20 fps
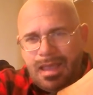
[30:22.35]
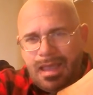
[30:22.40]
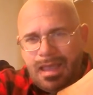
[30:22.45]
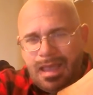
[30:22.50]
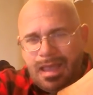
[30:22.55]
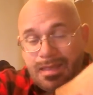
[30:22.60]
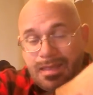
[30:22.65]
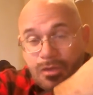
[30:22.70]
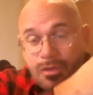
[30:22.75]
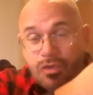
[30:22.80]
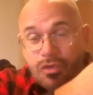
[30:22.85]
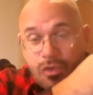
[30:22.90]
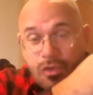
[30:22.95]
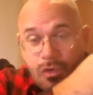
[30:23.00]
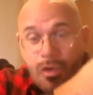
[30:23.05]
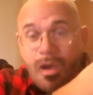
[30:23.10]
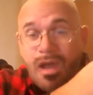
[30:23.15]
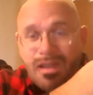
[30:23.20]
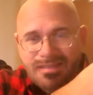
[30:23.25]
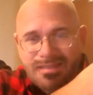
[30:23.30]
and there's a
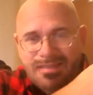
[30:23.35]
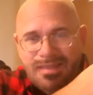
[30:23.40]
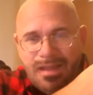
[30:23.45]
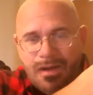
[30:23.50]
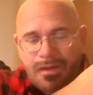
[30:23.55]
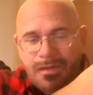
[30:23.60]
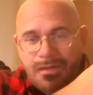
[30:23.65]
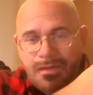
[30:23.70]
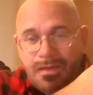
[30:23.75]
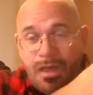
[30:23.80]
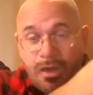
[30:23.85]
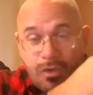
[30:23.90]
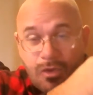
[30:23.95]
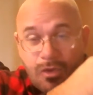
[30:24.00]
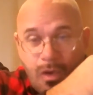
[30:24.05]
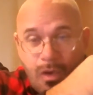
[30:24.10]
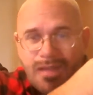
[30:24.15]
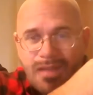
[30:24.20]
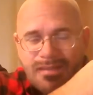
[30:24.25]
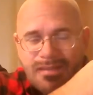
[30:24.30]
cross there, a
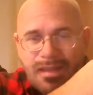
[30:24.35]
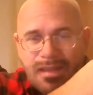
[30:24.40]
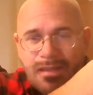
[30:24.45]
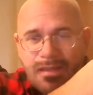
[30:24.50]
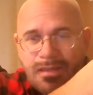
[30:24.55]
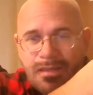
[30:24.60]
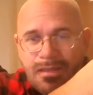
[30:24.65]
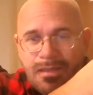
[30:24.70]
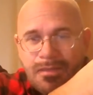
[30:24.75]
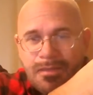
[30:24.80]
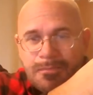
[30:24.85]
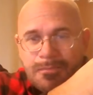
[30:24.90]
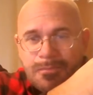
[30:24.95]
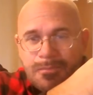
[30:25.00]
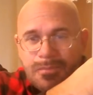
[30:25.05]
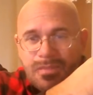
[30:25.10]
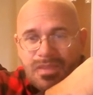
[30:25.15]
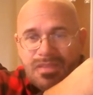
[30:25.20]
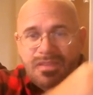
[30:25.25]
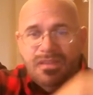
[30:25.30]
crossing.
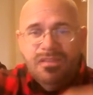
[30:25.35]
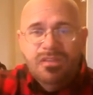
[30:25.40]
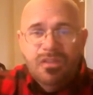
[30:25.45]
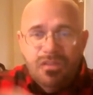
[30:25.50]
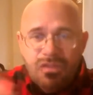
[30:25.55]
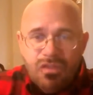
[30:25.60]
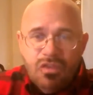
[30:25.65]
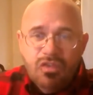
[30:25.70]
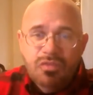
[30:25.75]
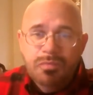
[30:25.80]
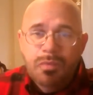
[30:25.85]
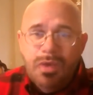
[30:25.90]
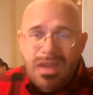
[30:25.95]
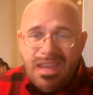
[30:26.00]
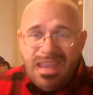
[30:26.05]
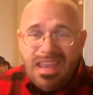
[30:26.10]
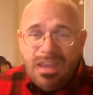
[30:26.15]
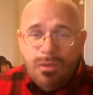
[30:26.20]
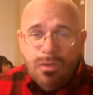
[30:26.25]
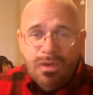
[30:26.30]
And this is the spring
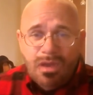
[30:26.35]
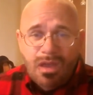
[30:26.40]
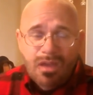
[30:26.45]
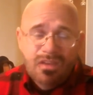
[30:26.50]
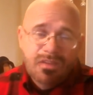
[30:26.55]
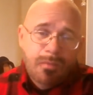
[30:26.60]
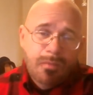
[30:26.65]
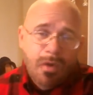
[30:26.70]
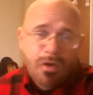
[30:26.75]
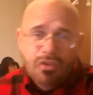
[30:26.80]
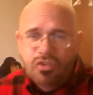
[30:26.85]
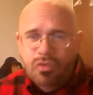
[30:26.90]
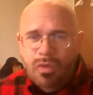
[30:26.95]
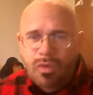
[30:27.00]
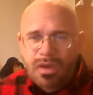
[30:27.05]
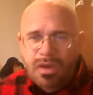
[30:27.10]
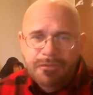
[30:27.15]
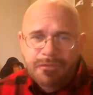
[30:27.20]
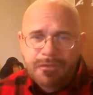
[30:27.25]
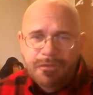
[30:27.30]
equinox on March
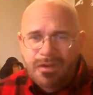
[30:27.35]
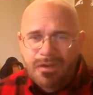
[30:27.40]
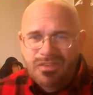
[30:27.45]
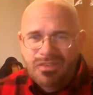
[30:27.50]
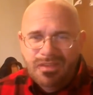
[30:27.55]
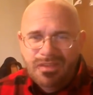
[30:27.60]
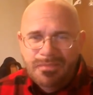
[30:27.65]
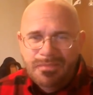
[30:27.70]
21st.